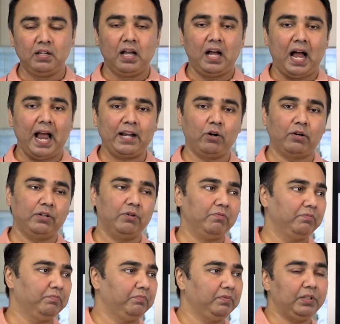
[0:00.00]
I know
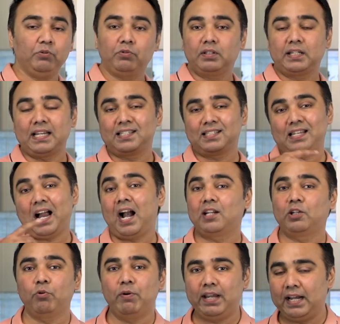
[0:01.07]
you can
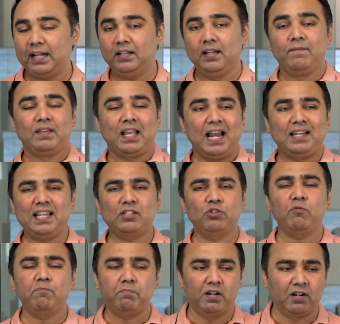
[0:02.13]
start doing it. And there's
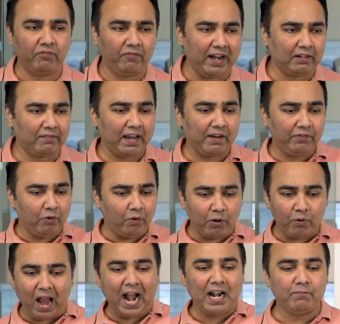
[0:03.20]
no perfect way. If you want
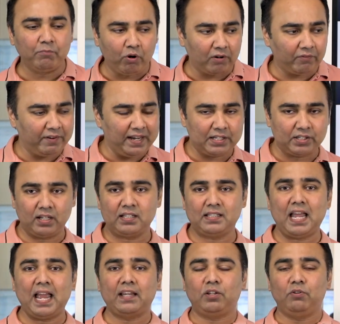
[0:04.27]
to add more features,
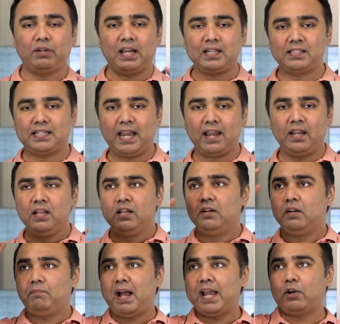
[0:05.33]
like you can say
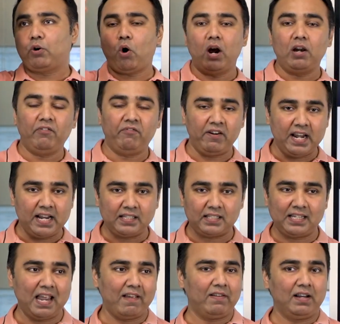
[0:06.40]
my confidence
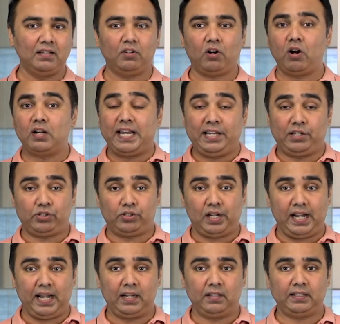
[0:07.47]
level on each
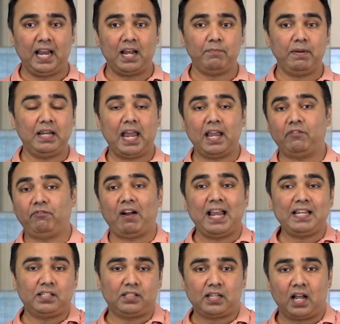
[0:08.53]
trade can be like
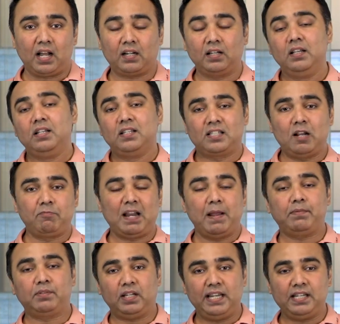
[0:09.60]
5-star,
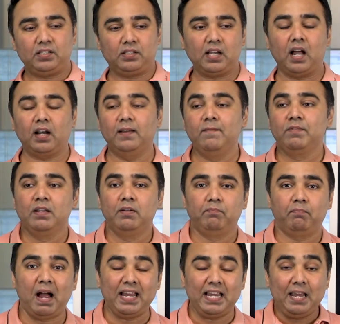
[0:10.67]
sometimes 3-star.
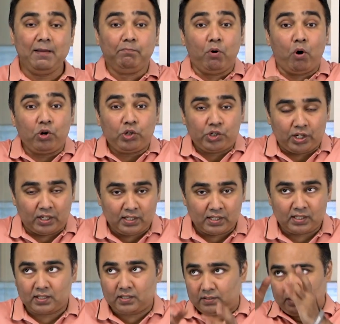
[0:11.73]
My
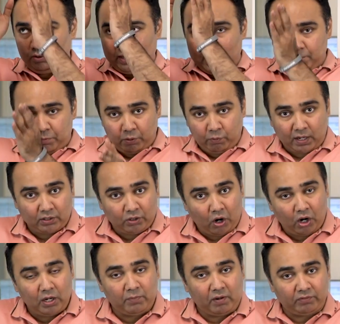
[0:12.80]
emotions, you can put one
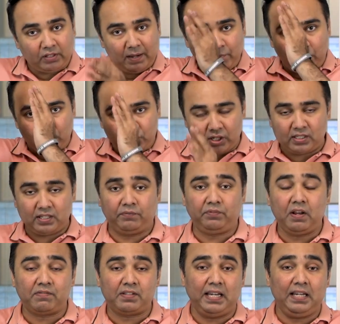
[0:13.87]
column of the emotions. If you
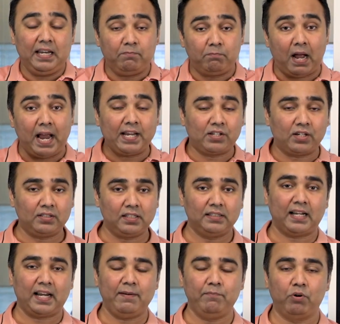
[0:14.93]
have seen in my journal,
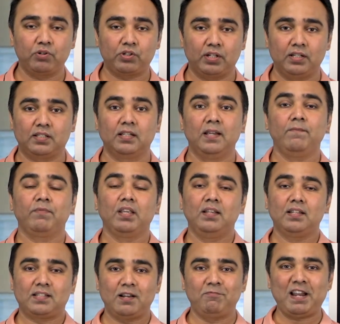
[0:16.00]
there are emotions.
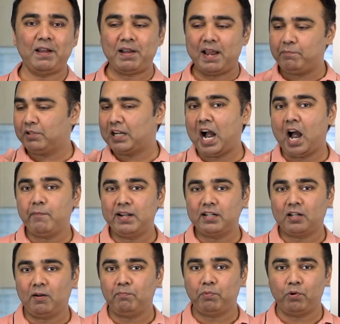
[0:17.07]
Sometimes I'm calm and
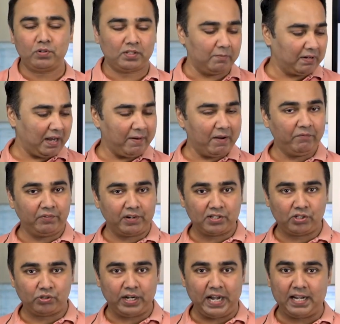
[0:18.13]
composed, sometimes I'm
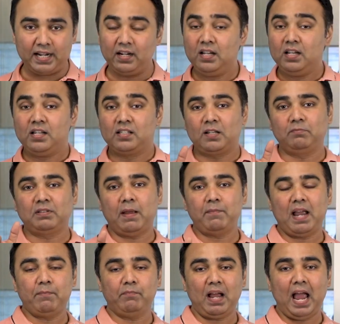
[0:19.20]
frustrated, sometimes
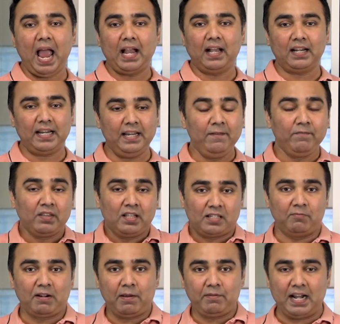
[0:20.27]
I'm angry,
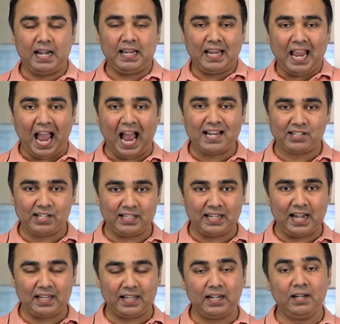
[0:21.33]
sometimes I'm getting
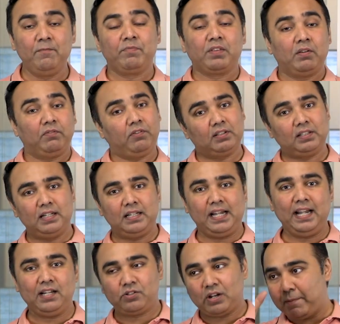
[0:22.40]
agitated for the
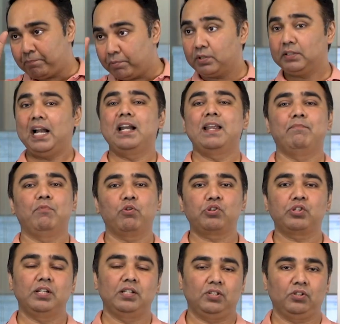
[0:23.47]
trade. So I put that
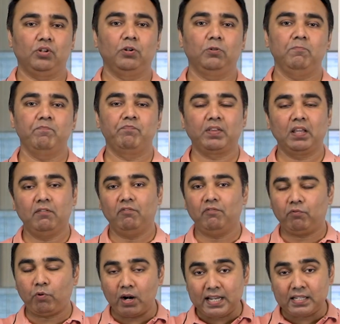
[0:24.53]
emotion. So
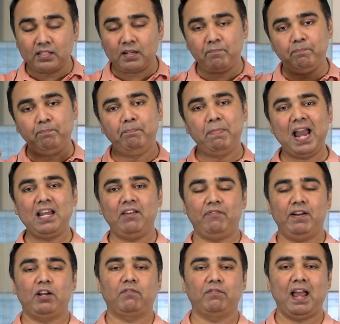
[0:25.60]
what is the
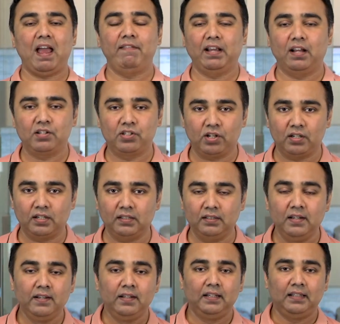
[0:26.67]
benefit of having a journal?
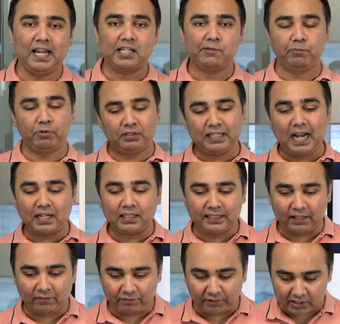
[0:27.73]
Let's put that
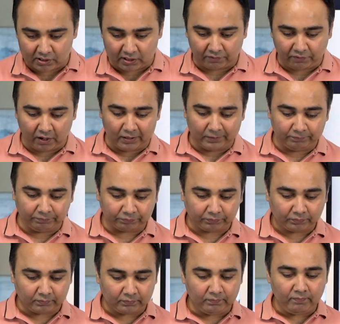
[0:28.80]
thing. First of all,
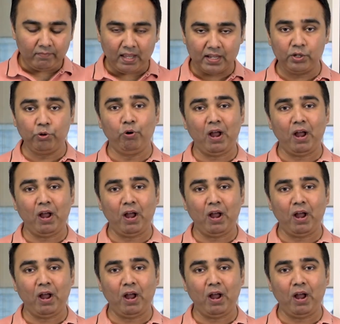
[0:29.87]
you